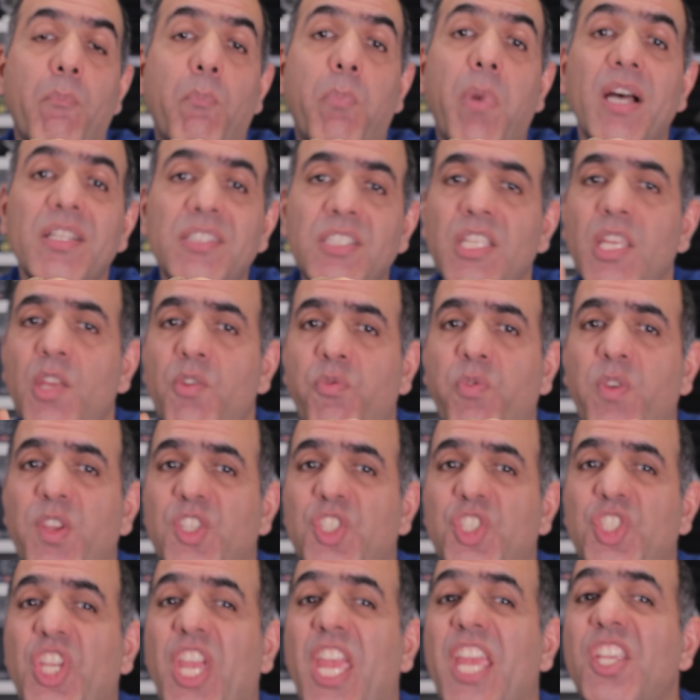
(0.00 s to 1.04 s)
But if we
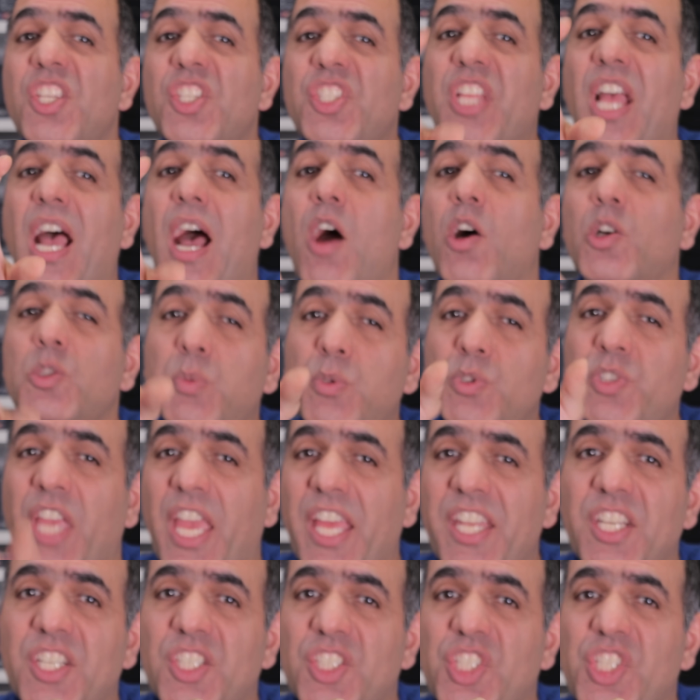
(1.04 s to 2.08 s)
change the output
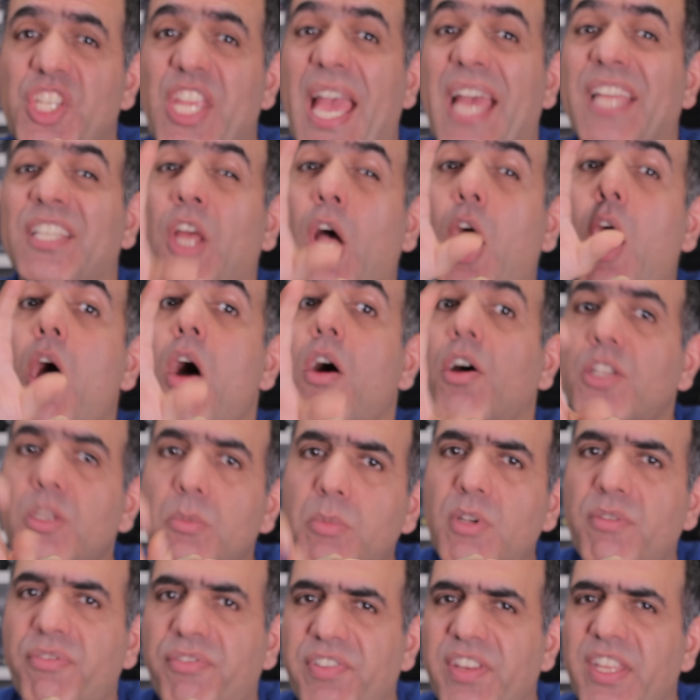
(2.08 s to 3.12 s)
energy at
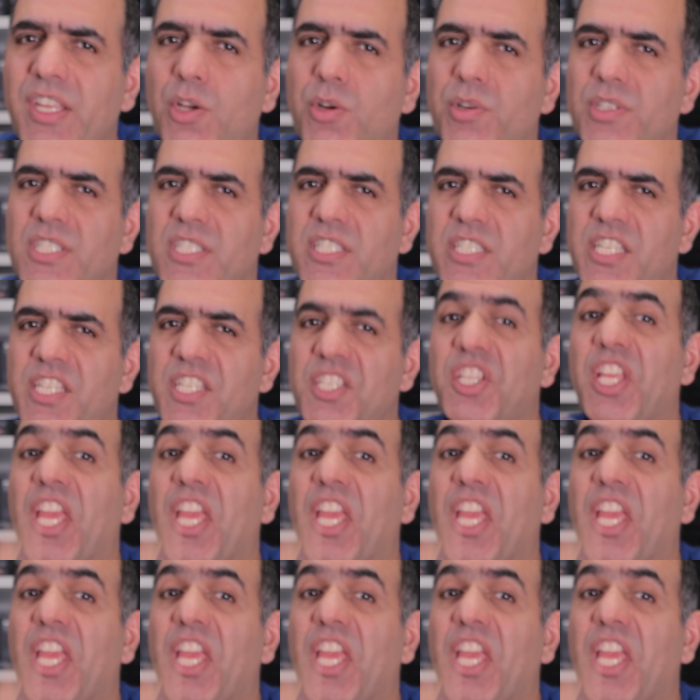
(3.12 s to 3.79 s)
audible frequency,